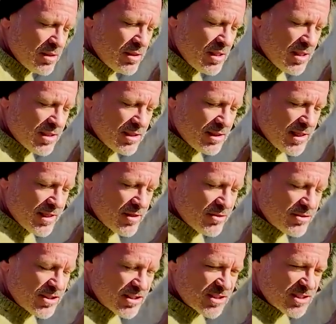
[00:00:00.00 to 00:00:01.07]
I'm going to let go
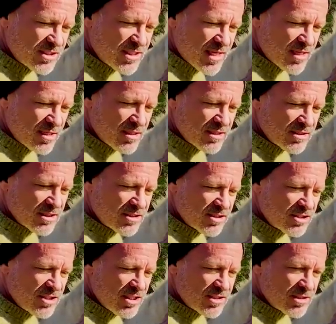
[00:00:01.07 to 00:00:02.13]
in just a second because it's
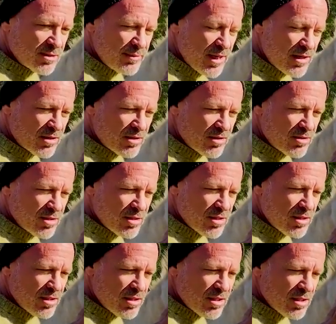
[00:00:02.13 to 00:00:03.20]
just about
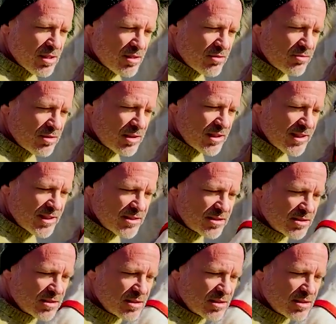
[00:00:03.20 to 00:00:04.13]
released.